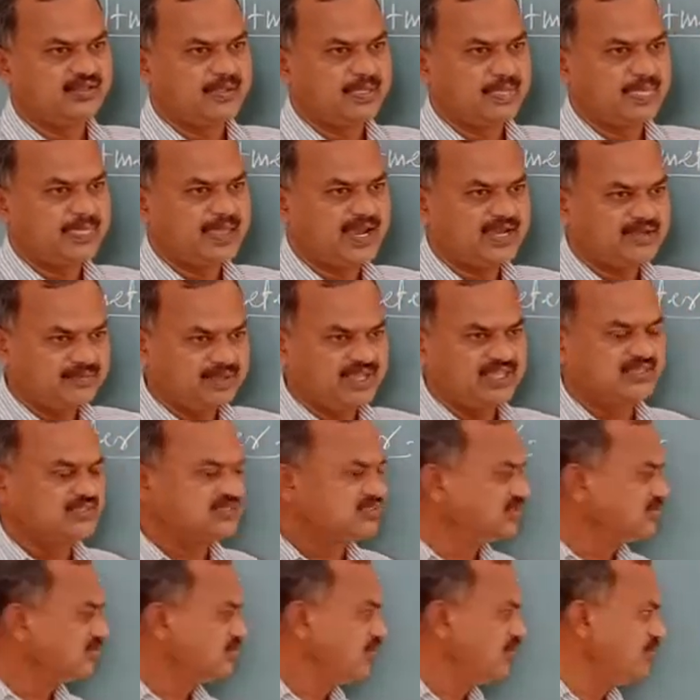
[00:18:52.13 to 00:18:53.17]
That
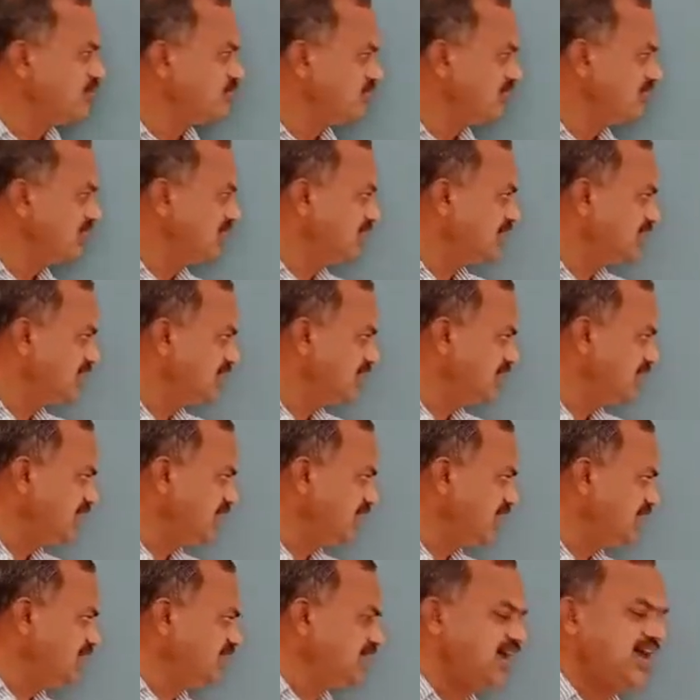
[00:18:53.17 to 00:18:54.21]
means we have to
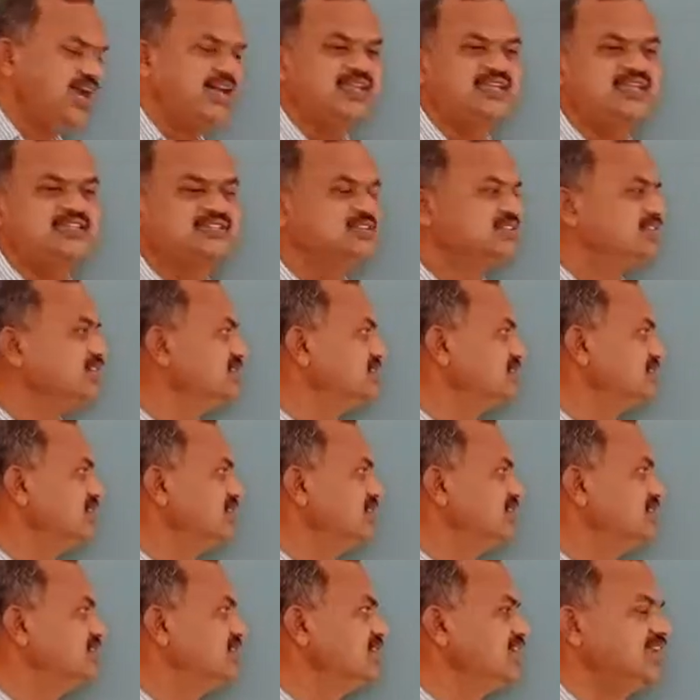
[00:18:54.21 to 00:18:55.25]
connect high resistance
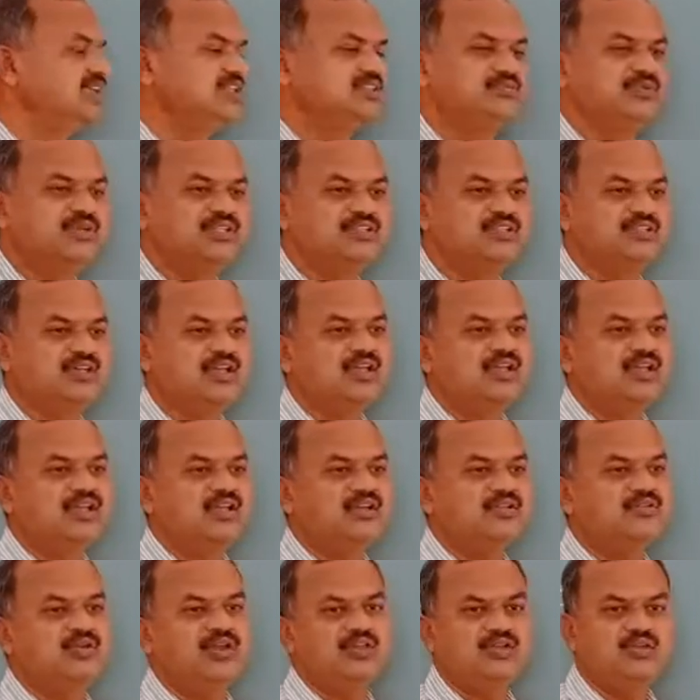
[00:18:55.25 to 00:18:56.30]
in series with
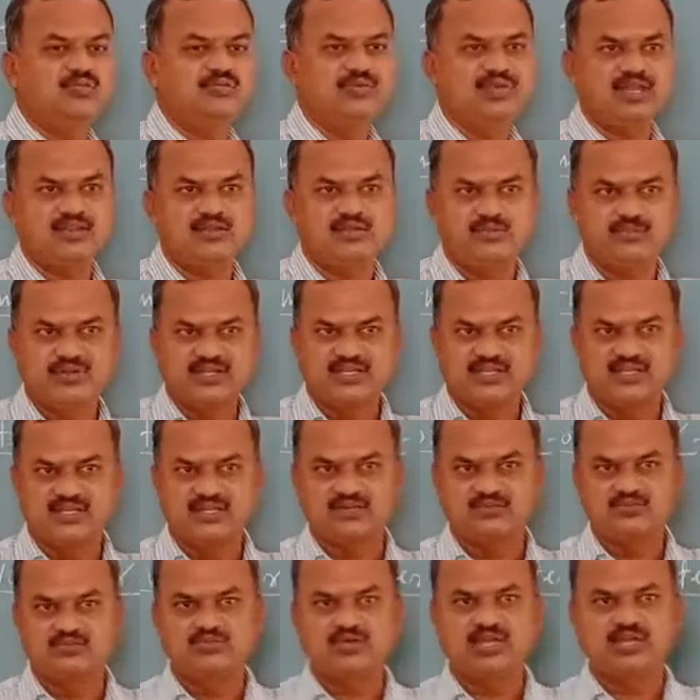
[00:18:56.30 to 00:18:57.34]
coil of
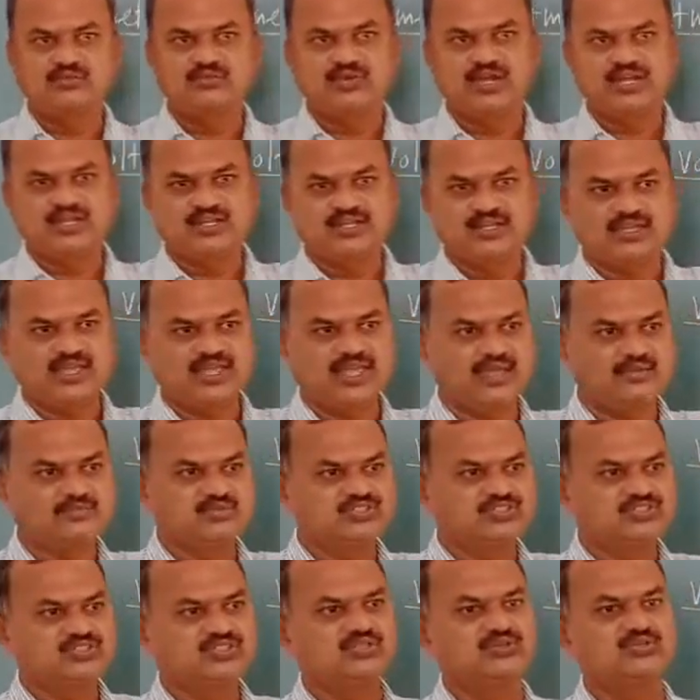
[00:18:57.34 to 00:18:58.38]
galvanometer to convert
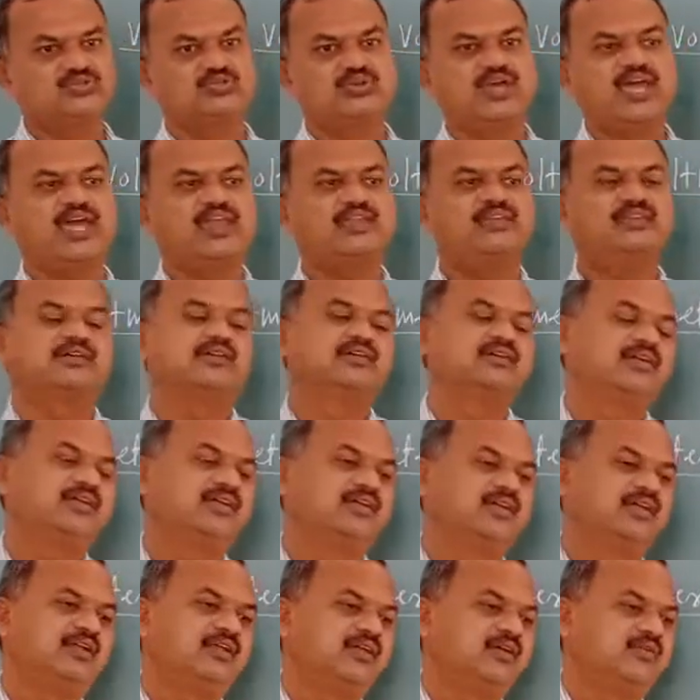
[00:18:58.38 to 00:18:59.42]
MCG into an
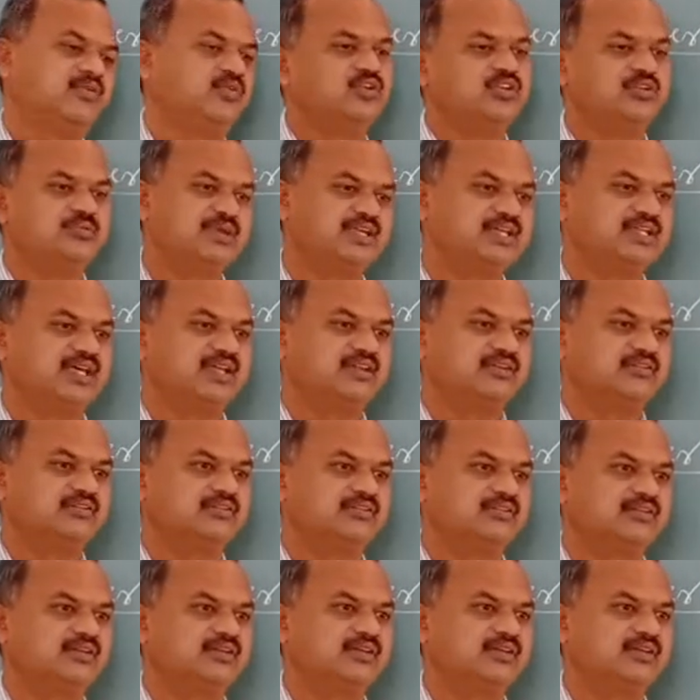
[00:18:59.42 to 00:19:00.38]
voltmeter.